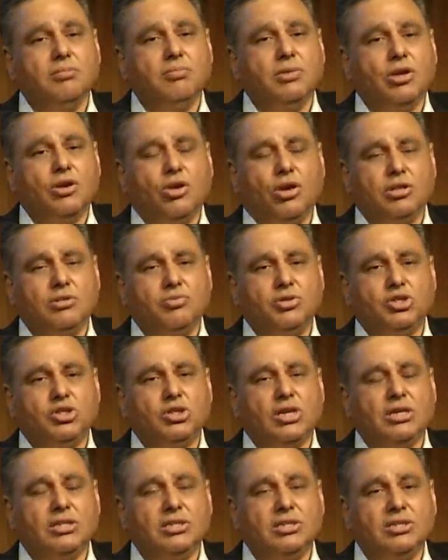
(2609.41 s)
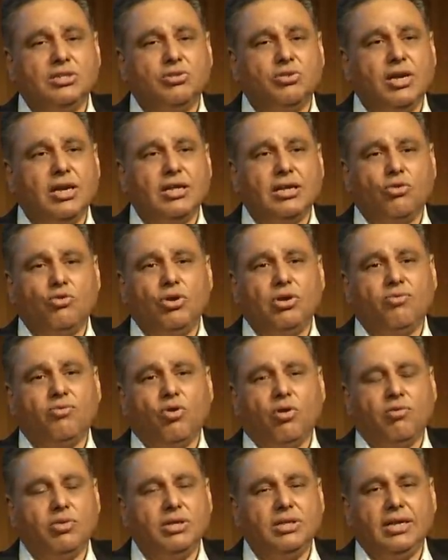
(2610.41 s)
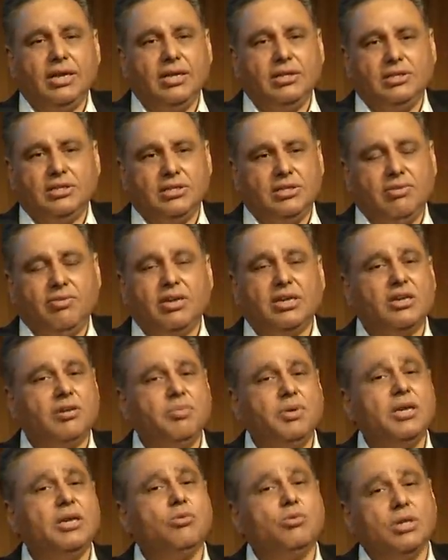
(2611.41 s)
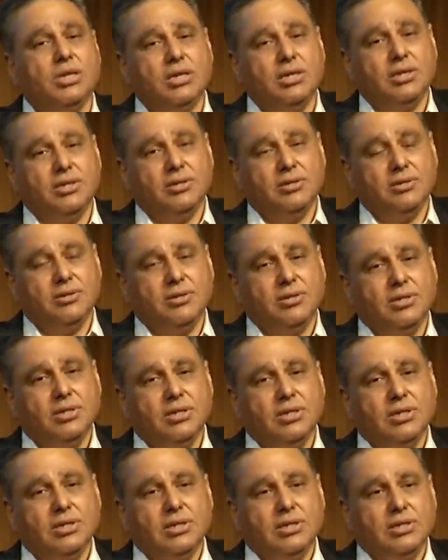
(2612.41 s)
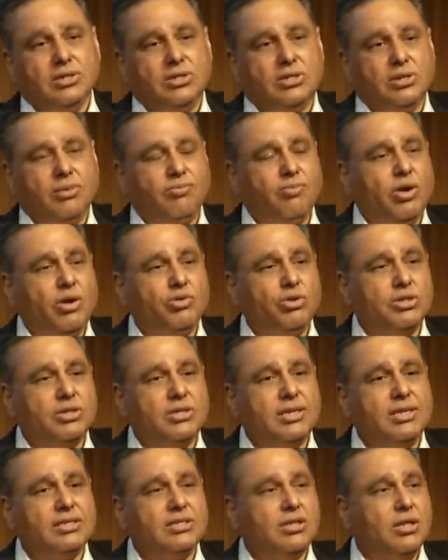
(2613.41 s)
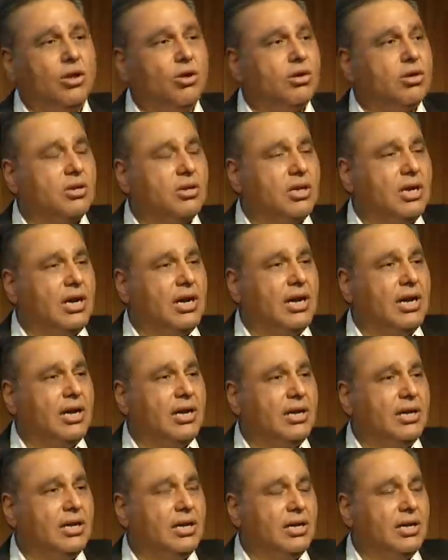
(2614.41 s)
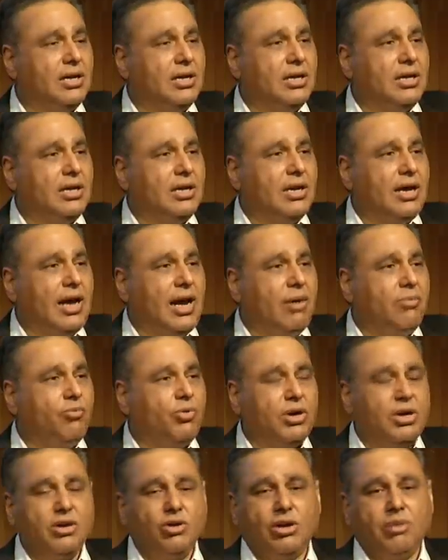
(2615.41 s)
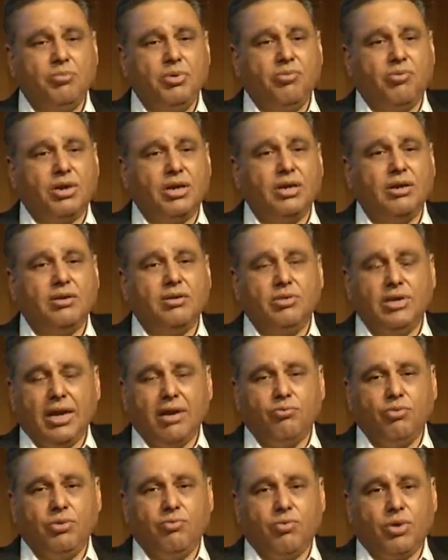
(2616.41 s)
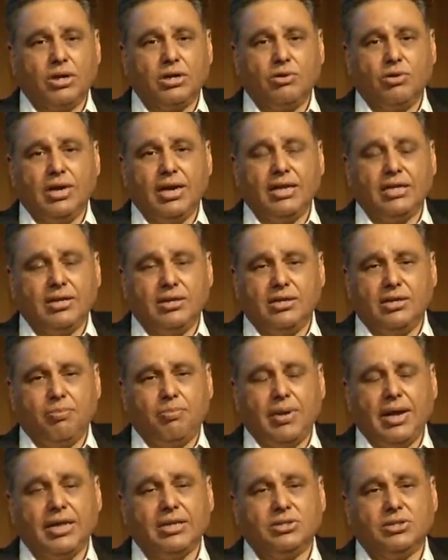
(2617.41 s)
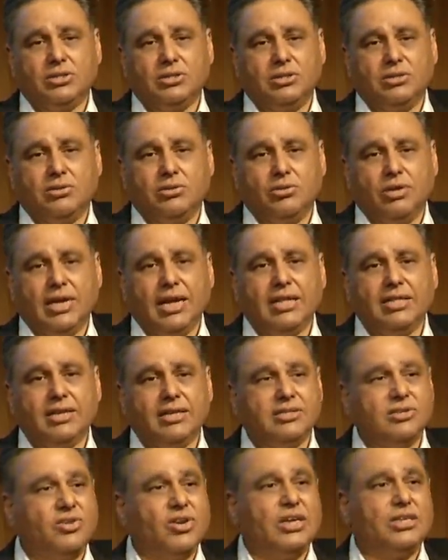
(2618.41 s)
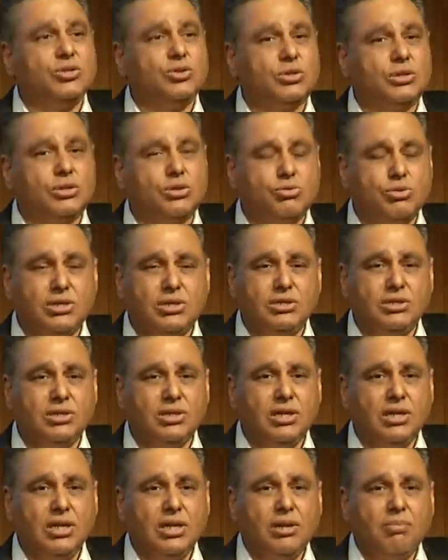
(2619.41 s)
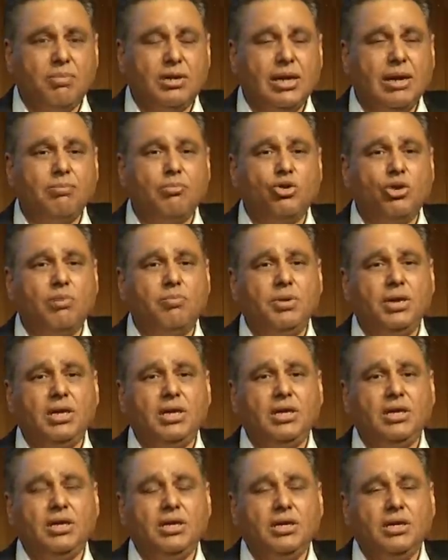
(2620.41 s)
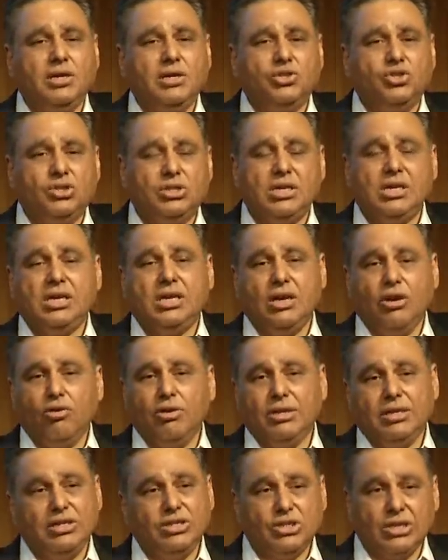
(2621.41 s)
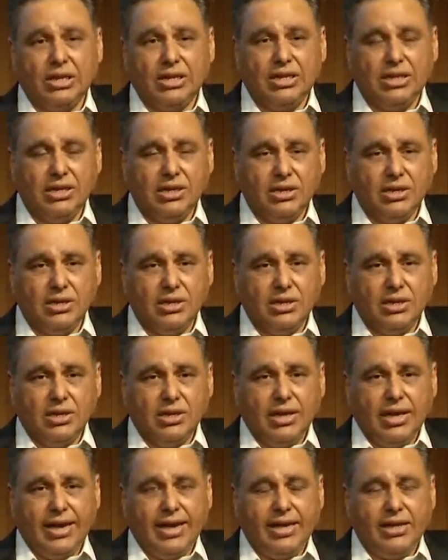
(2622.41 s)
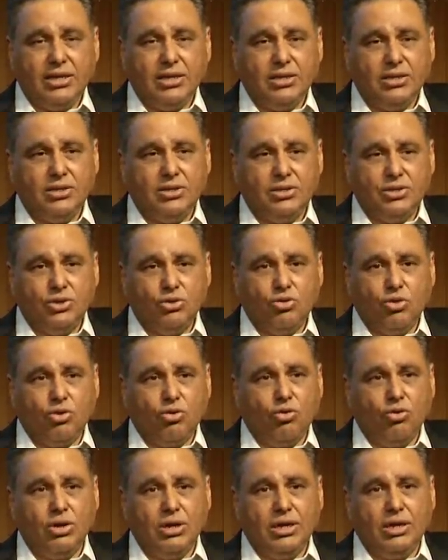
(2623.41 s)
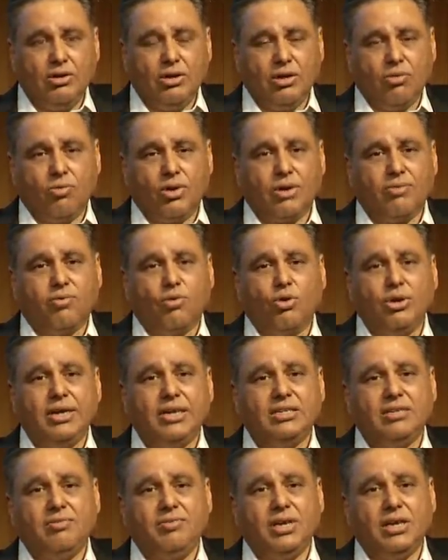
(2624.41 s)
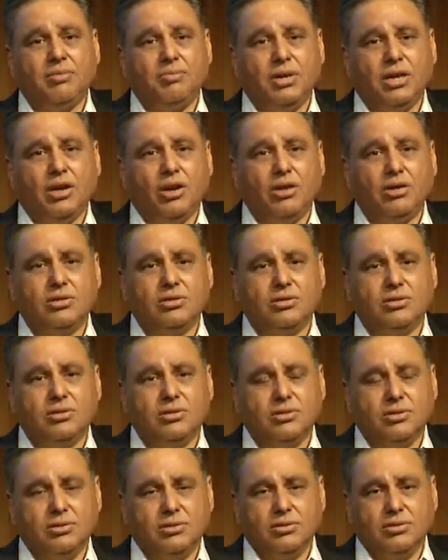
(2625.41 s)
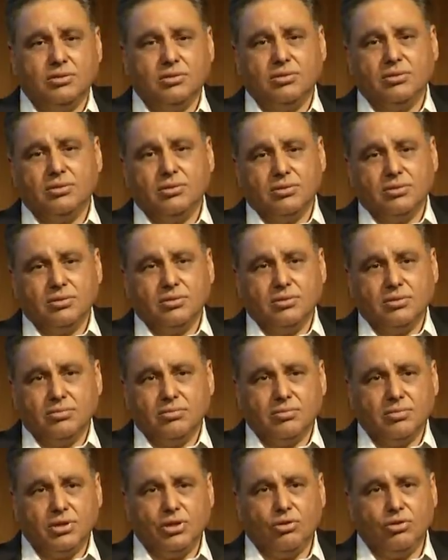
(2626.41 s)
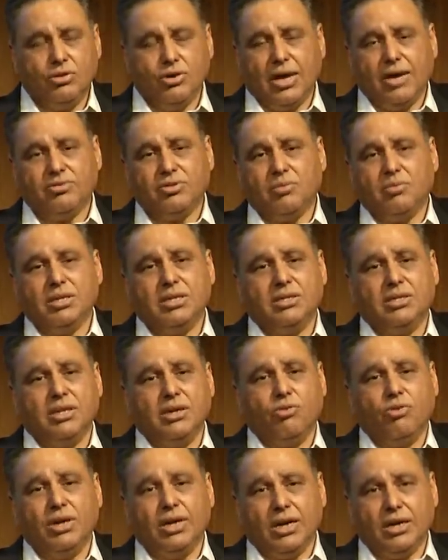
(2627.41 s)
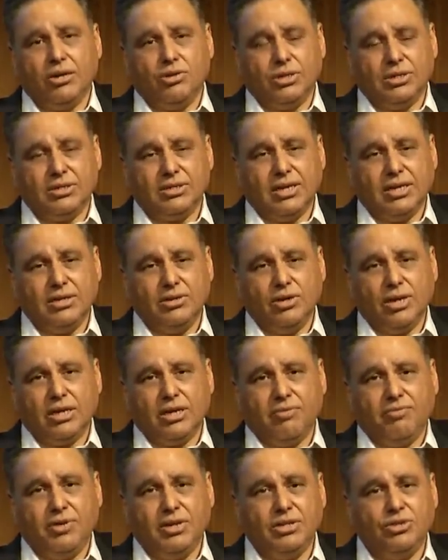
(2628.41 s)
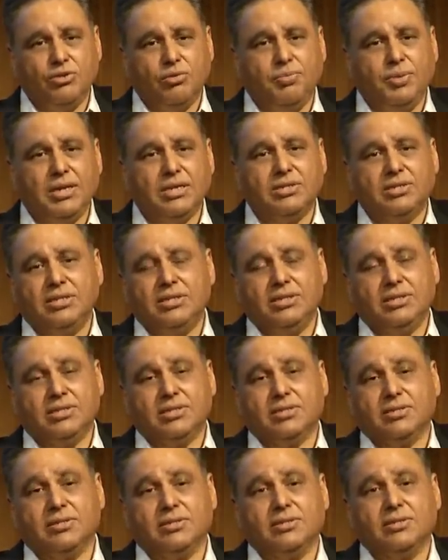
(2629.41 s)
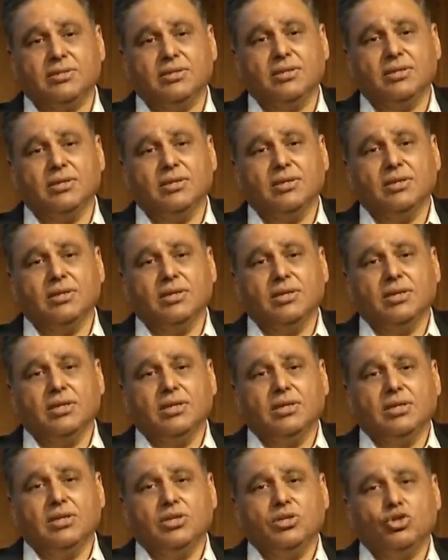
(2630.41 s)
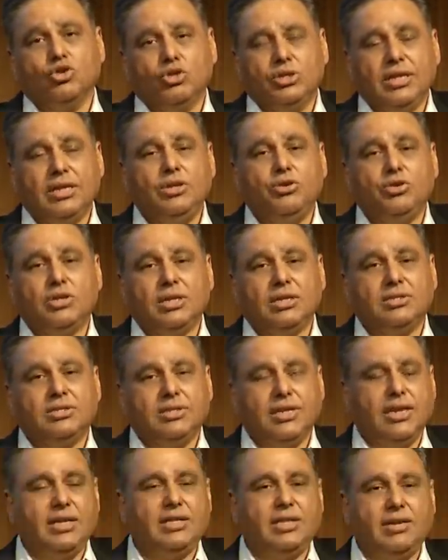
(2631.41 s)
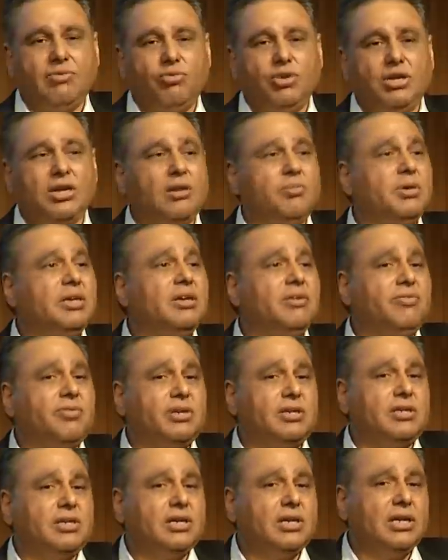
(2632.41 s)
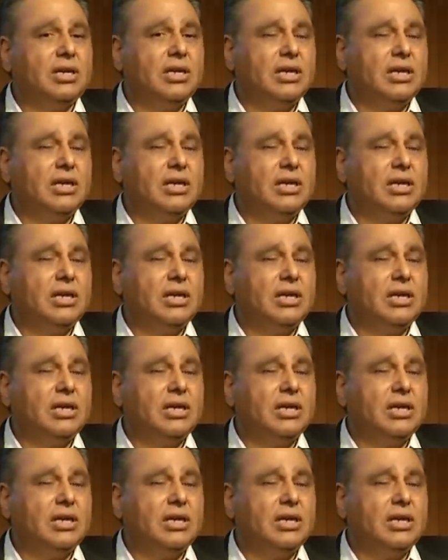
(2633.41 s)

because we started this together going forward. They just divided up equally. Some founder says, look, we've worked together in the past together as graduate students, but I'm going to be CEO initially, and you're only going to work 4 days a week because you have some other thing going on the side. You're going to finish your PhD thesis. So then you can say, then we can be different.